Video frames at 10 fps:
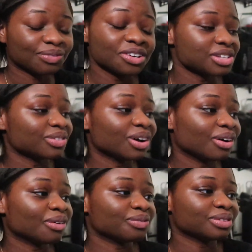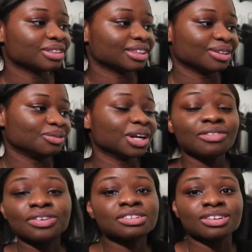First of all, when
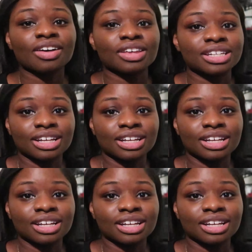I first saw the,